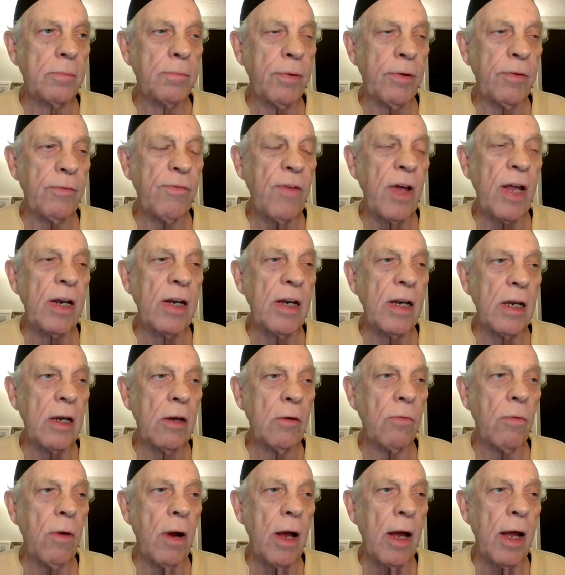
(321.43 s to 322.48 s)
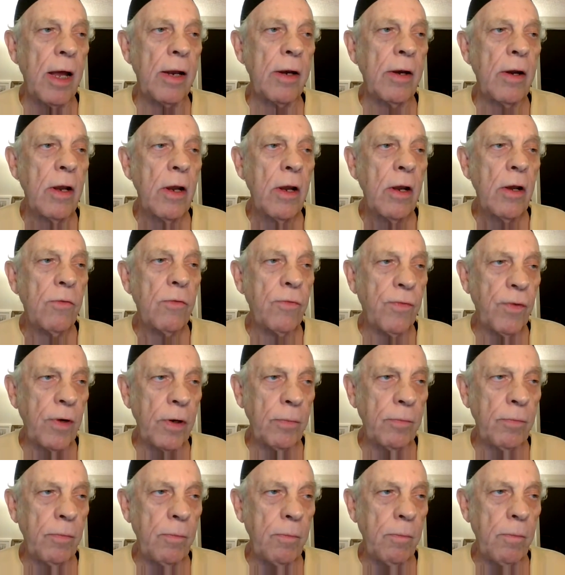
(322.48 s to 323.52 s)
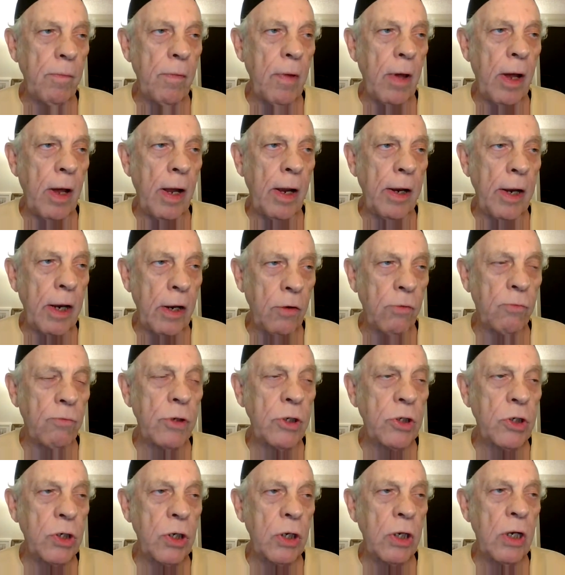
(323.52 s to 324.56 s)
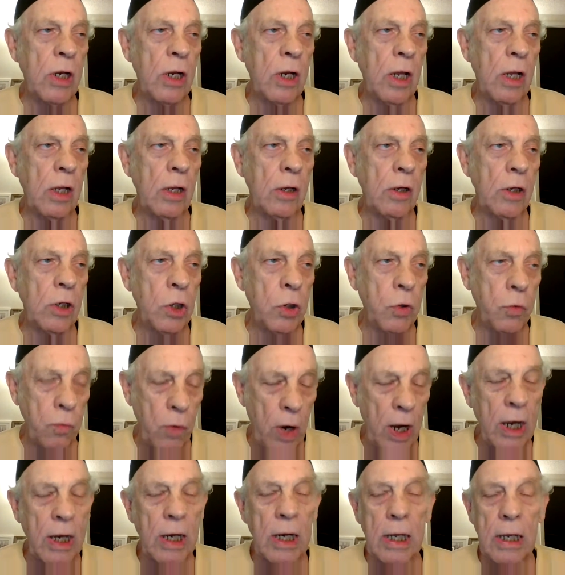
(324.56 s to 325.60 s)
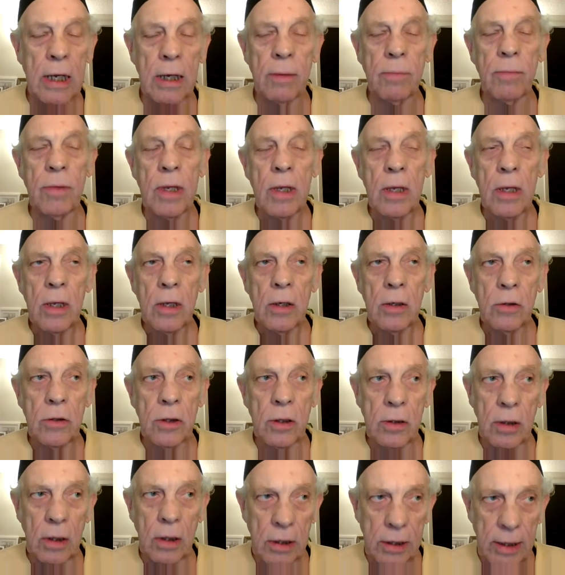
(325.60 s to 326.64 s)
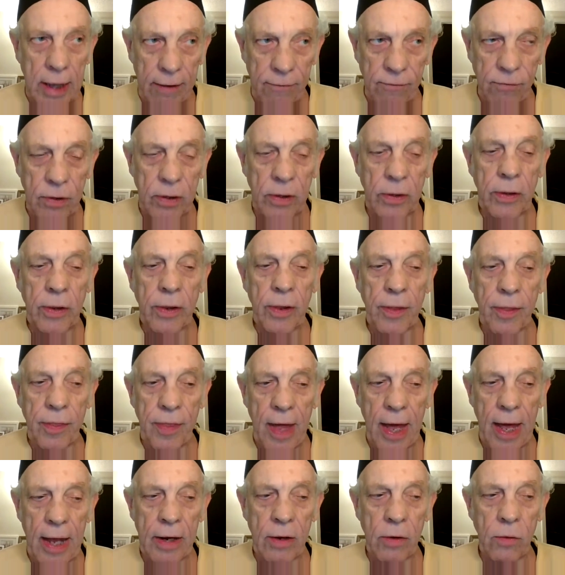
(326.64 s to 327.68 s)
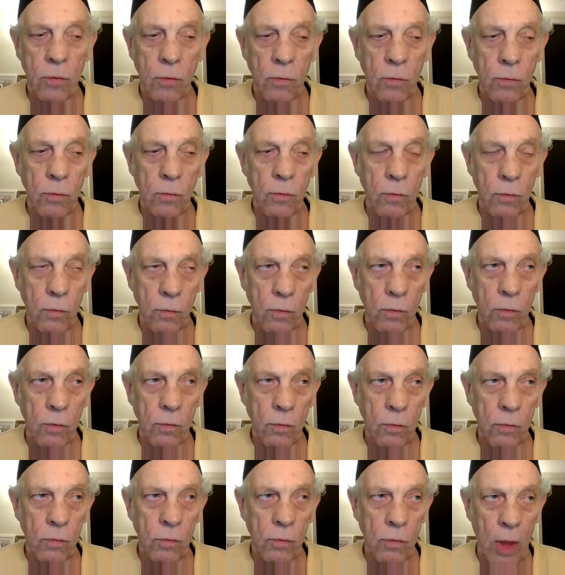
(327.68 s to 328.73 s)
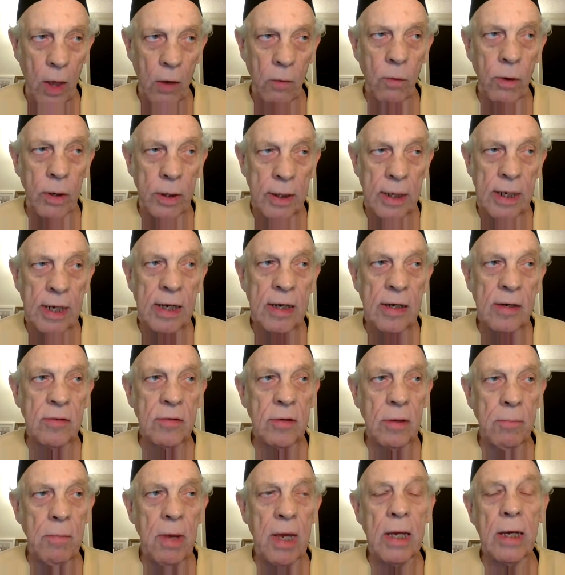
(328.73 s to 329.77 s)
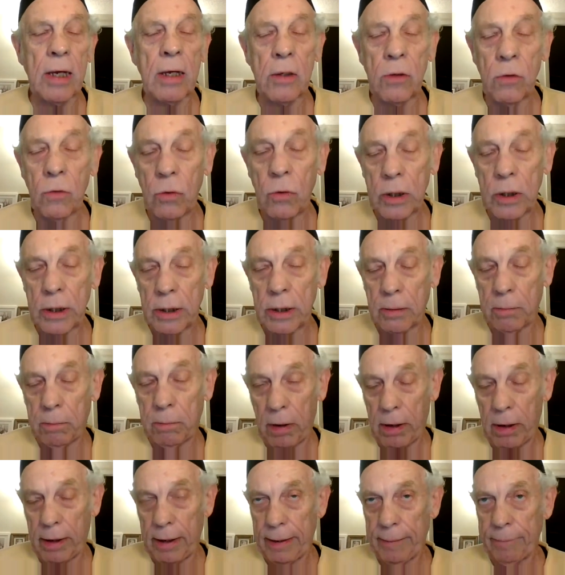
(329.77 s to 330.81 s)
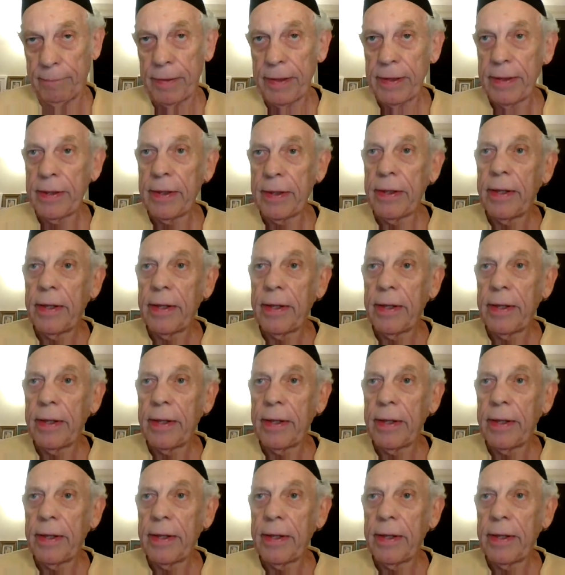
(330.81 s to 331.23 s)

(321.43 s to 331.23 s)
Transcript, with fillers: prevent Iran from uh, enriching uranium to the level that it that one needs to make a nuclear bomb.